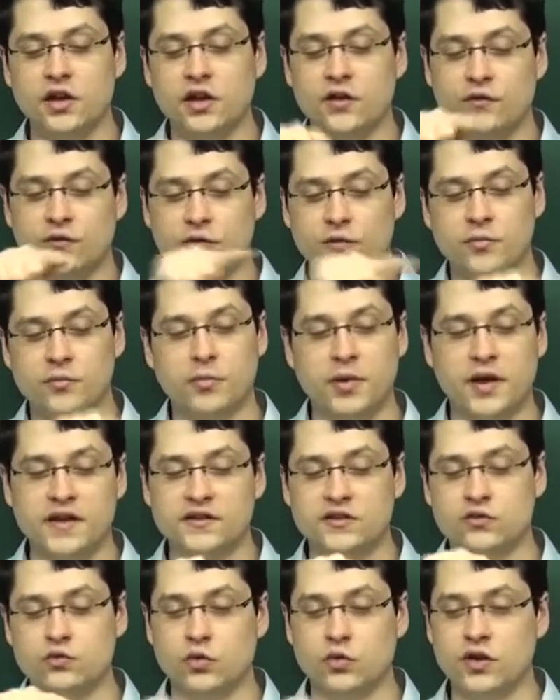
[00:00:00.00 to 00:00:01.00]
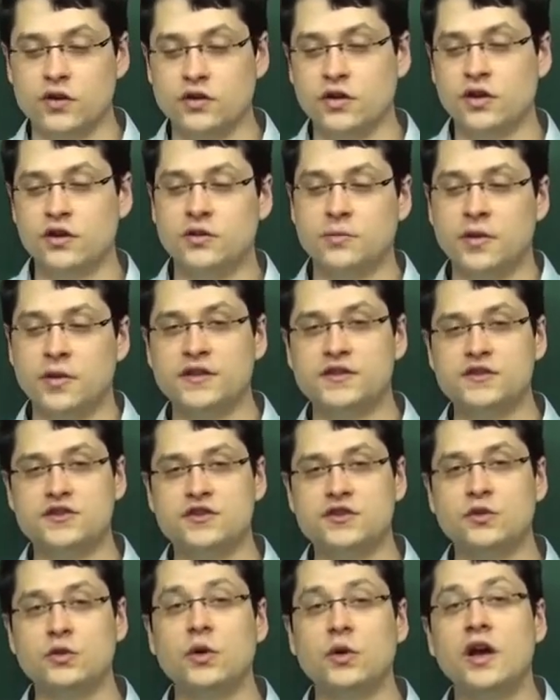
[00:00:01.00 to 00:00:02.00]
from passage 1 to passage
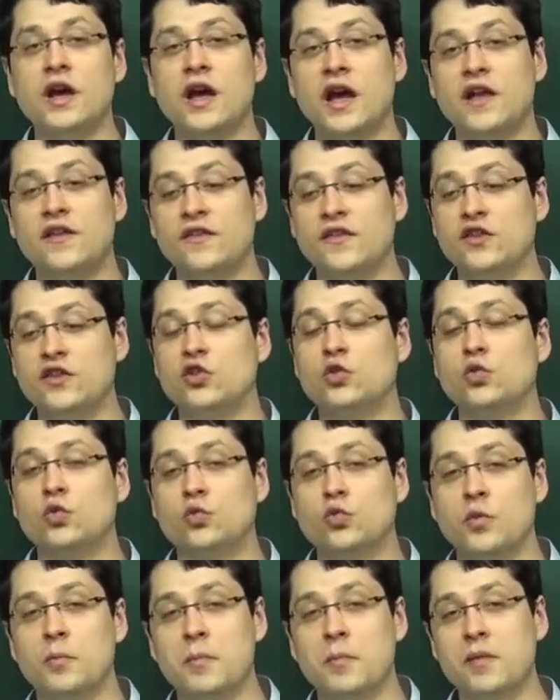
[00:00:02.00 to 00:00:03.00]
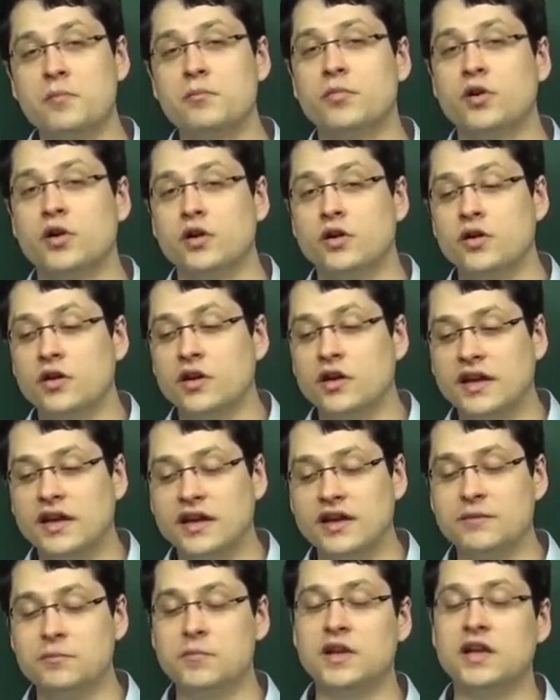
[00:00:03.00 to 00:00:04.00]
2, and you'll remember
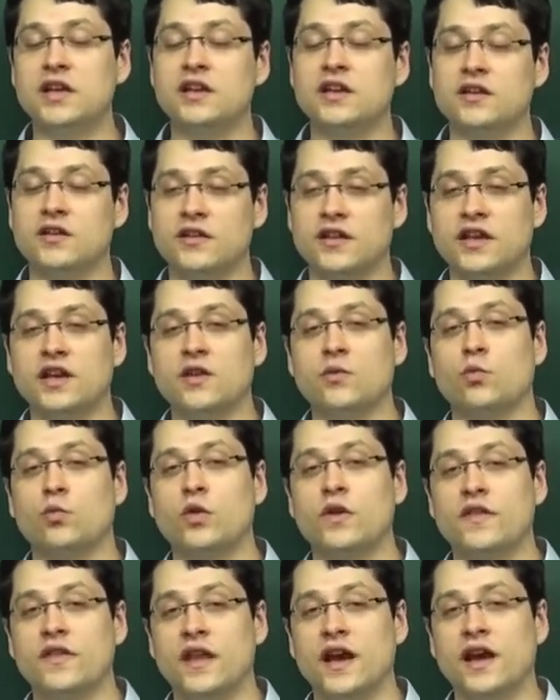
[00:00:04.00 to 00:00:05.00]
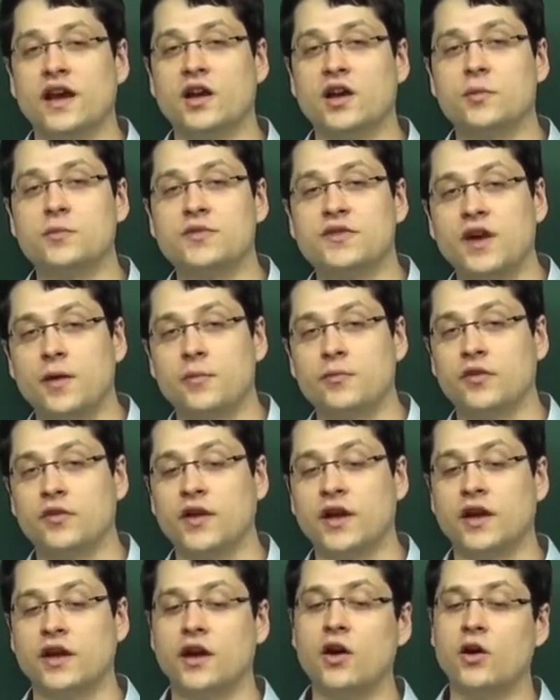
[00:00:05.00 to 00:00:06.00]
immediately when that comes up. You're
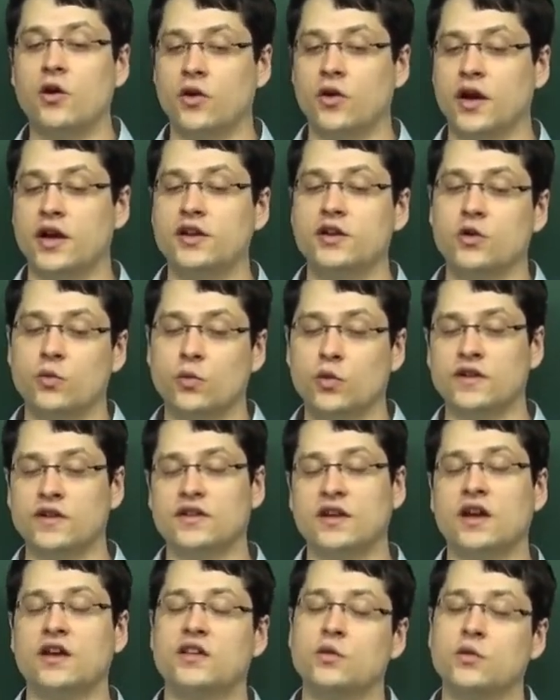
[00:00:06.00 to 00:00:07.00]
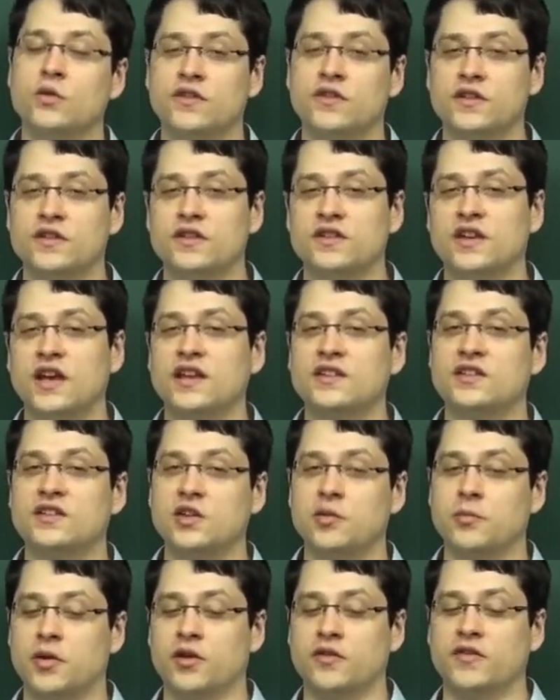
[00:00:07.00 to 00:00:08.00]
like, oh, I know exactly what this is
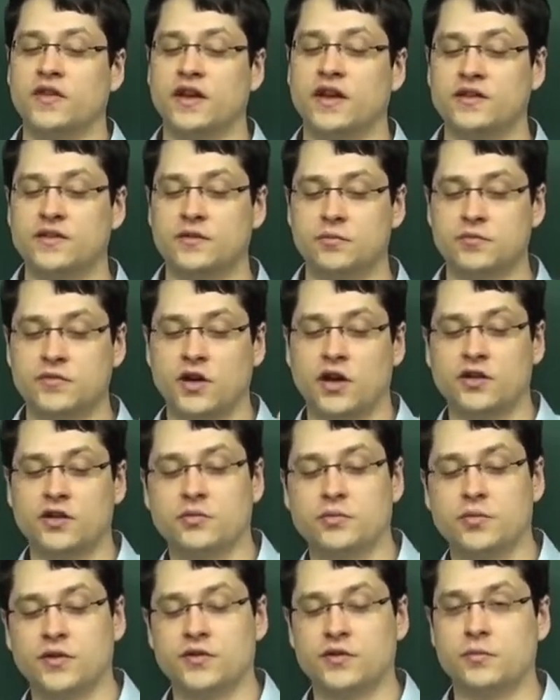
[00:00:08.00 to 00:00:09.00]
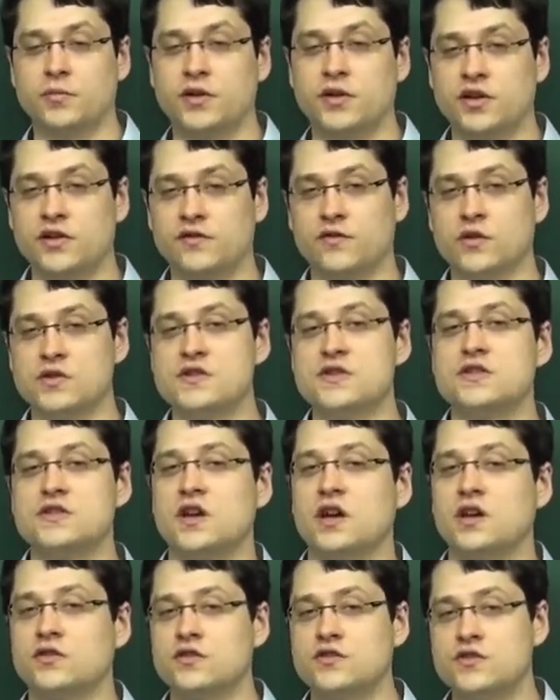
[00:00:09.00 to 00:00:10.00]
asking about. That's Dr. Bill's opinion versus
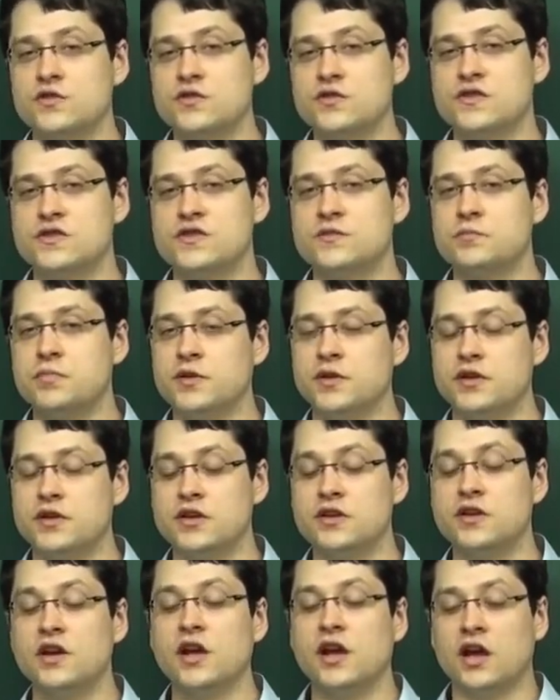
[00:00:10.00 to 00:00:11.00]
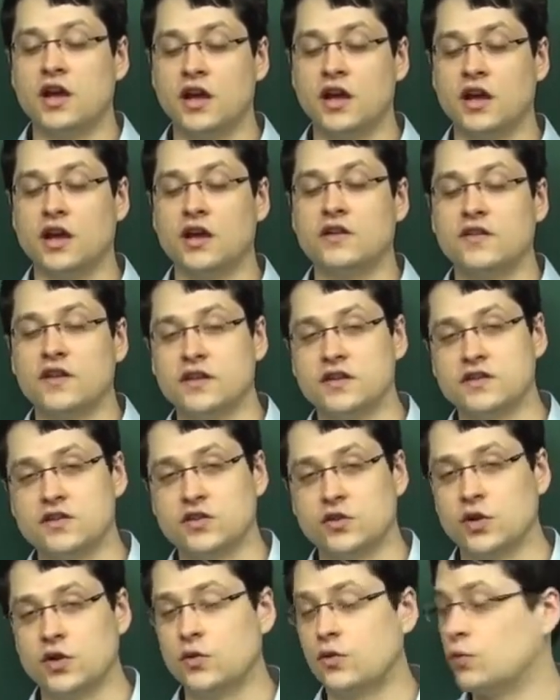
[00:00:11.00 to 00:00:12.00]
Dr. Susan's opinion, and they
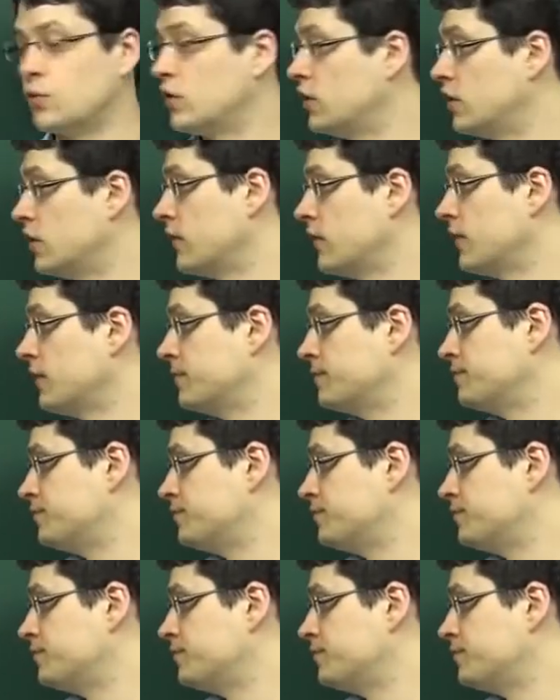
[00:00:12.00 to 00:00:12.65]
disagree with one another.